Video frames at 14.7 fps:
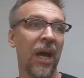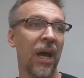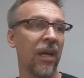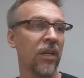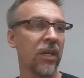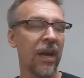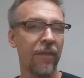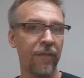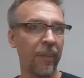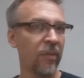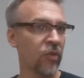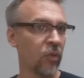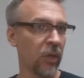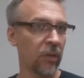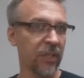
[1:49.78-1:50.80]
Uh, you got
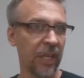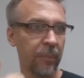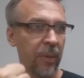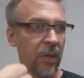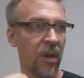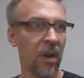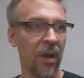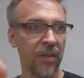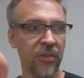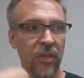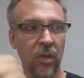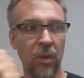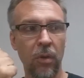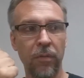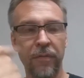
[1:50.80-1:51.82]
famous drinkers like
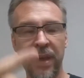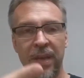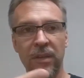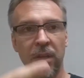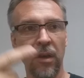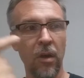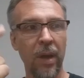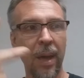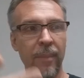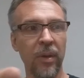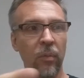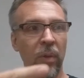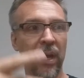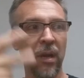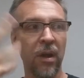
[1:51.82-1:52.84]
Picasso, Van Gogh,
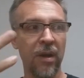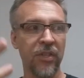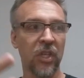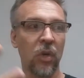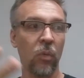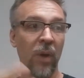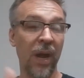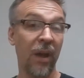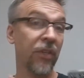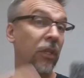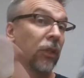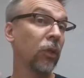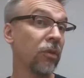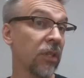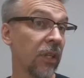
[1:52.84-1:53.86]
Hemingway, Oscar Wilde,
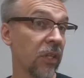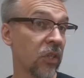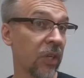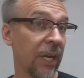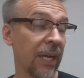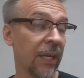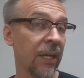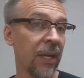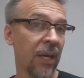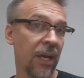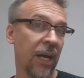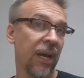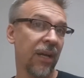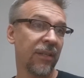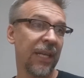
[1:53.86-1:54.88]
Toulouse-Lautrec,
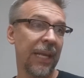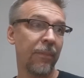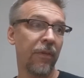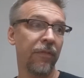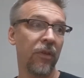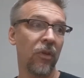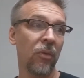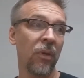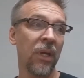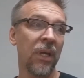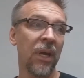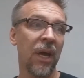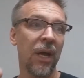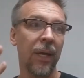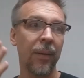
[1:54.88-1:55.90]
uh, to name a
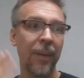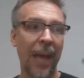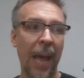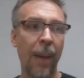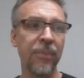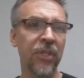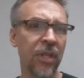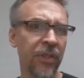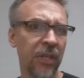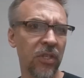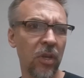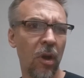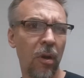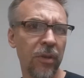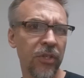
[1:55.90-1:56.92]
few. Uh, absinthe
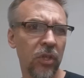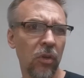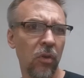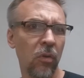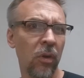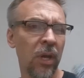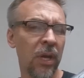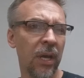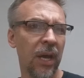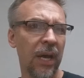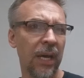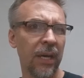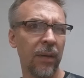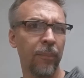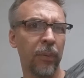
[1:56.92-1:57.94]
is also
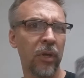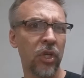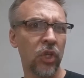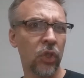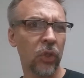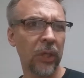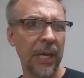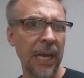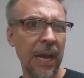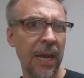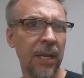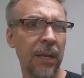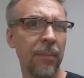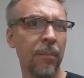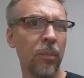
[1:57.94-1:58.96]
uh,
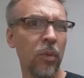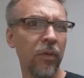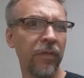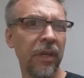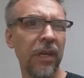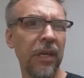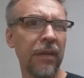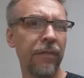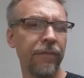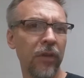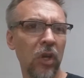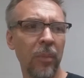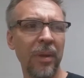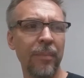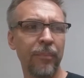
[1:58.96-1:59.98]
portrayed in movie and
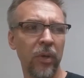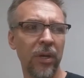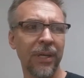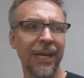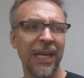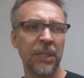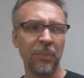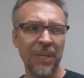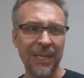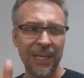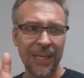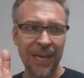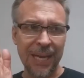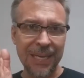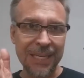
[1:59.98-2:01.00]
film and book as
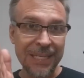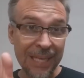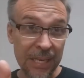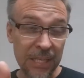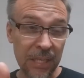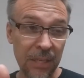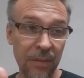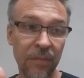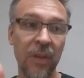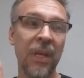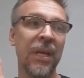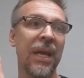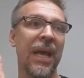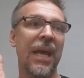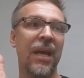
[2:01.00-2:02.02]
being addictive
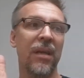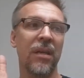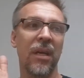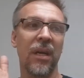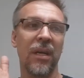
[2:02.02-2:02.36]
and